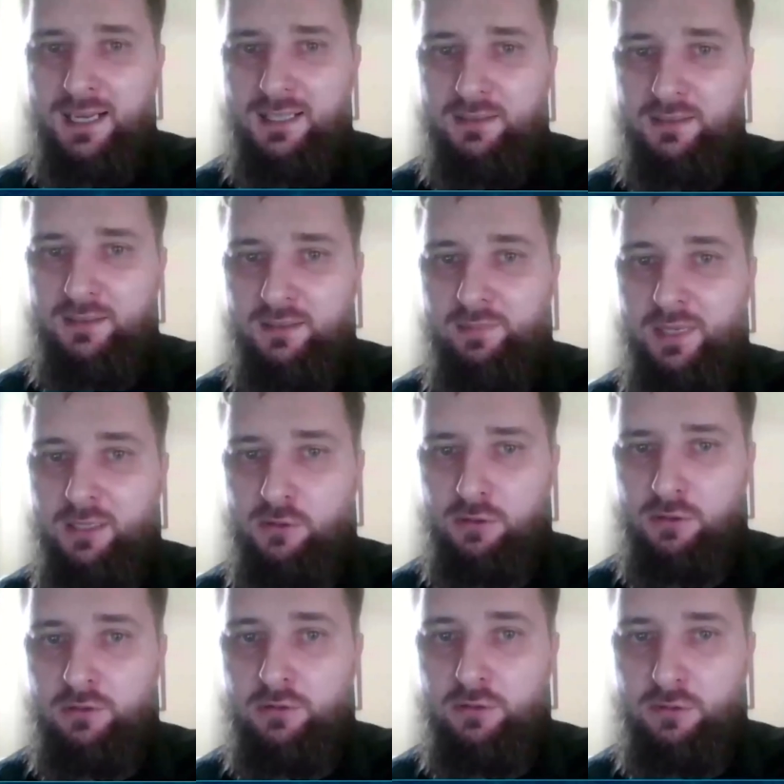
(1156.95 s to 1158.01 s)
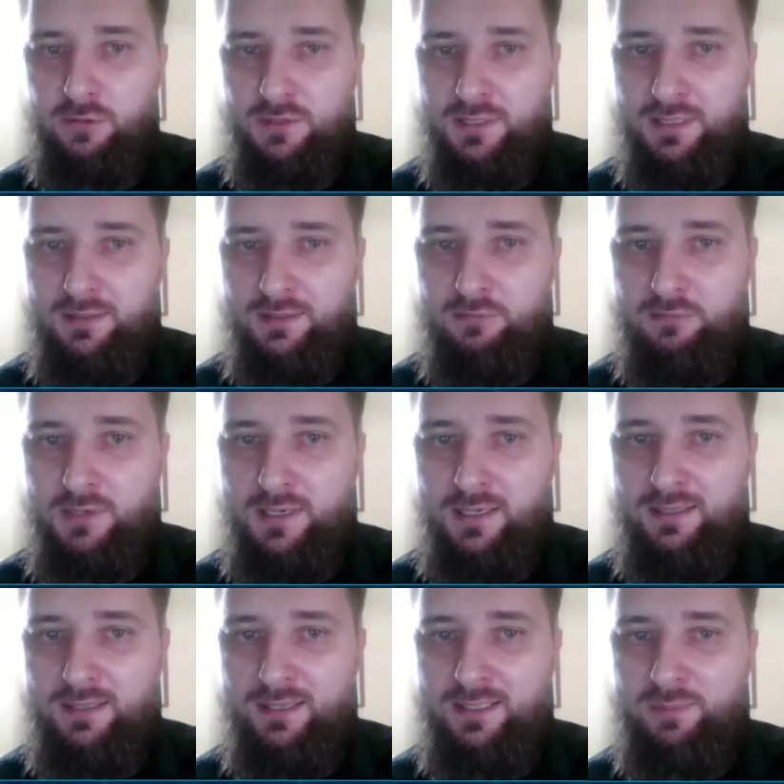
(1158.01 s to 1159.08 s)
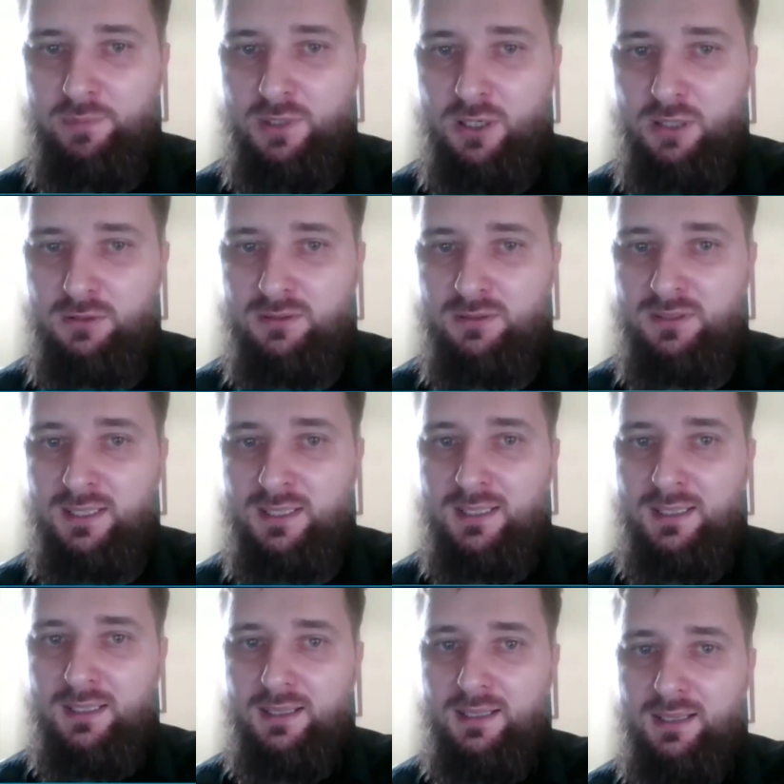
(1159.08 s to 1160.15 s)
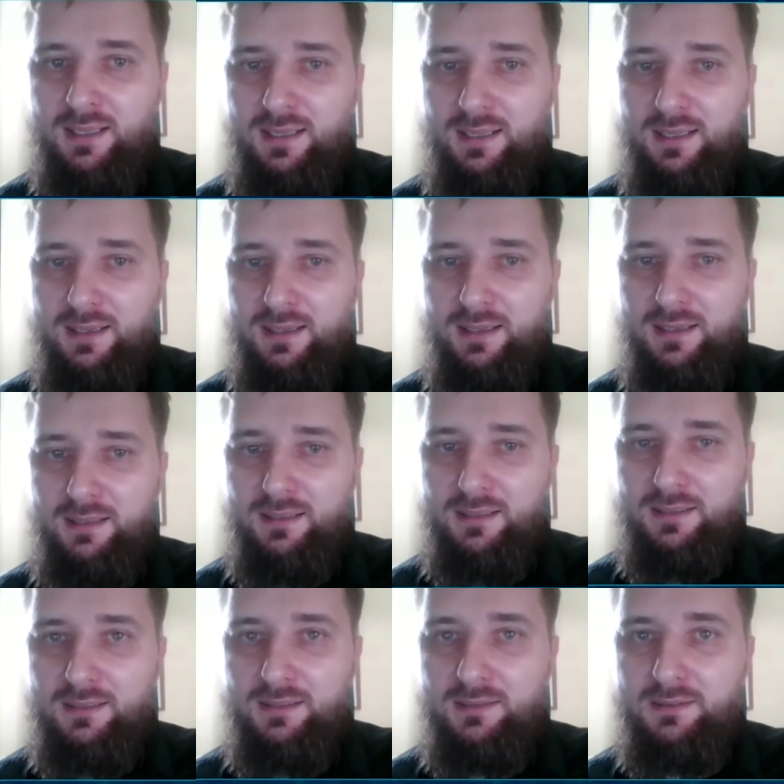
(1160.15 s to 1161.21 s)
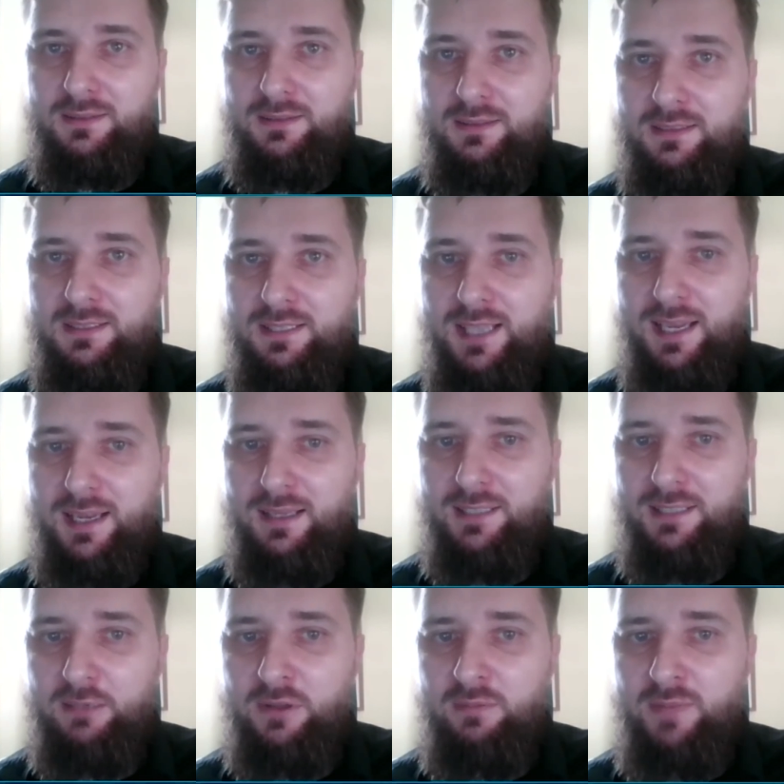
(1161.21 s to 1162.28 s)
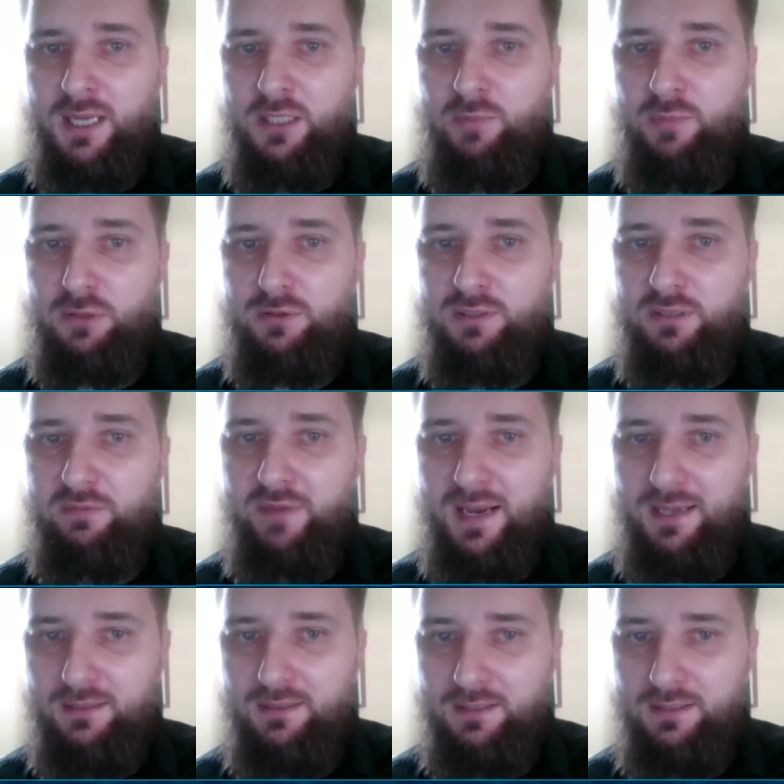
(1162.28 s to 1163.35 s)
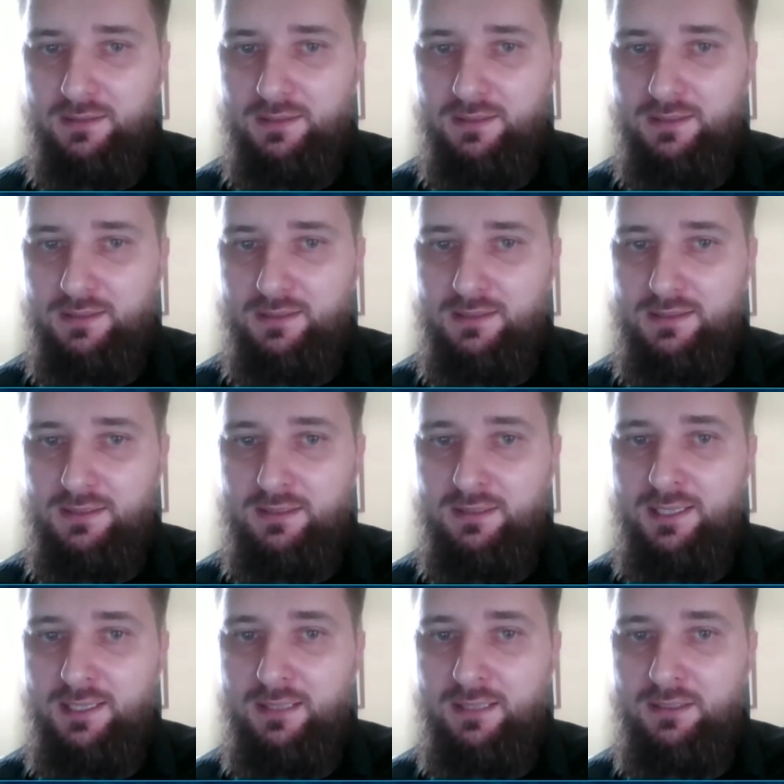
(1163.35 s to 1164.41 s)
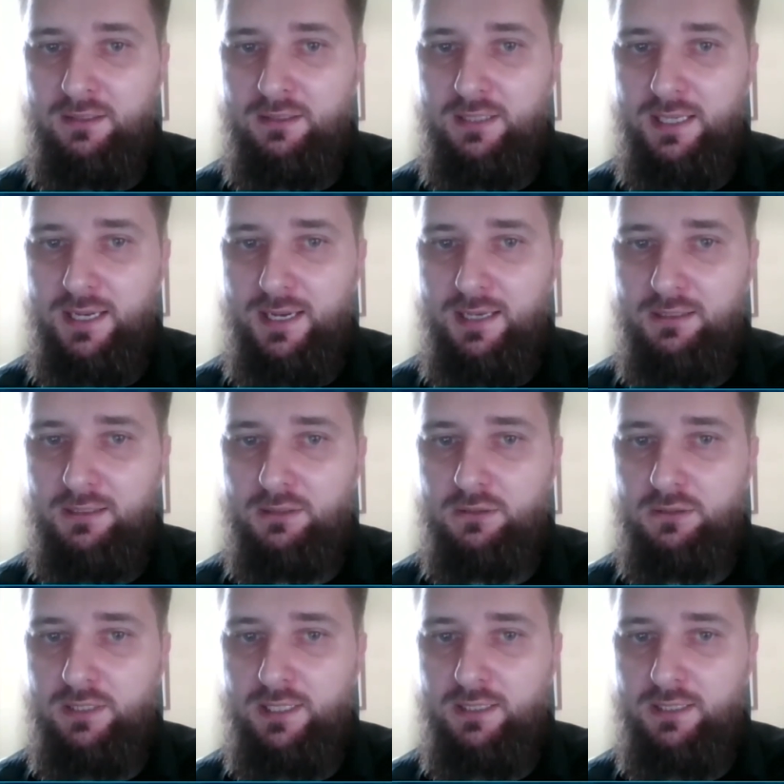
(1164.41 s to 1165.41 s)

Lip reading: answers by concrete users were explored, they were much more divided regarding their